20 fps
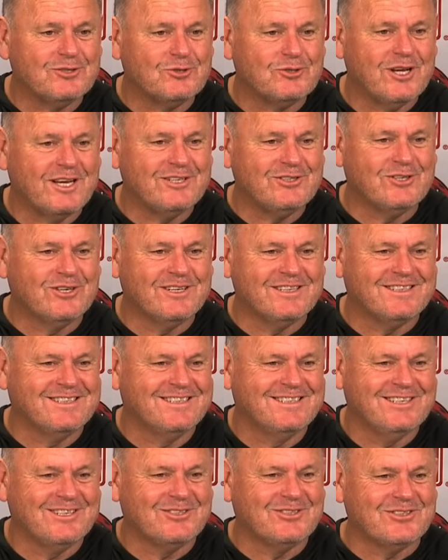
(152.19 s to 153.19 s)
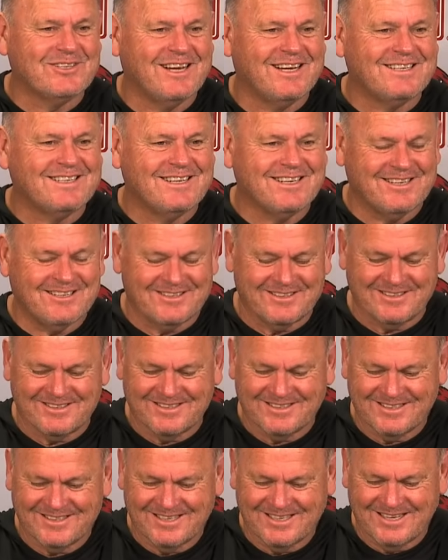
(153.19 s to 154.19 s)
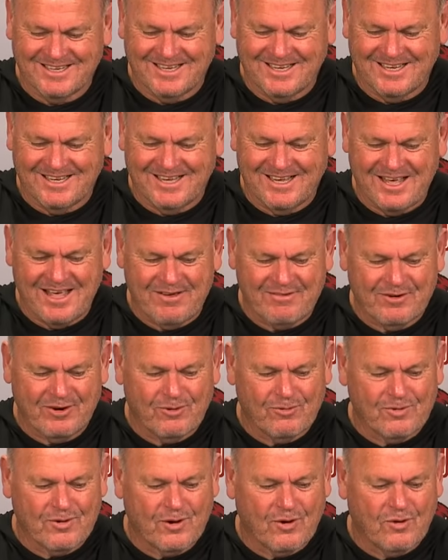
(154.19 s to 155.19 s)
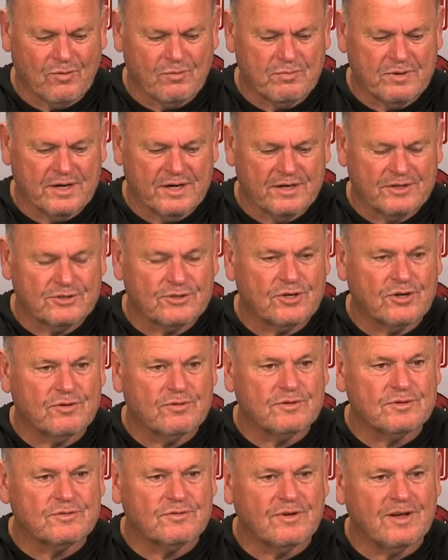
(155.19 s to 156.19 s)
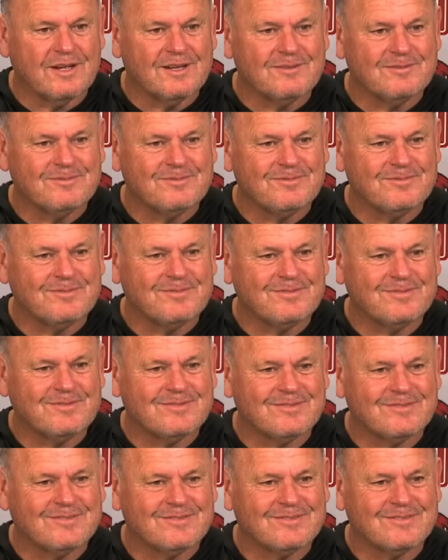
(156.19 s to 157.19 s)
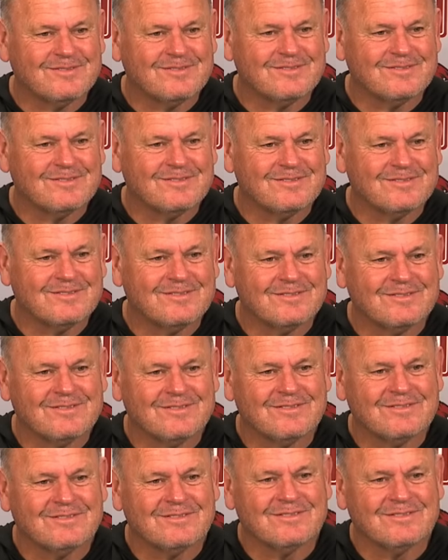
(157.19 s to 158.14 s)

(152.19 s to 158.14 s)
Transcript: decisions. Just sat there and having old cold beer. So it was fun. Imagine most of the football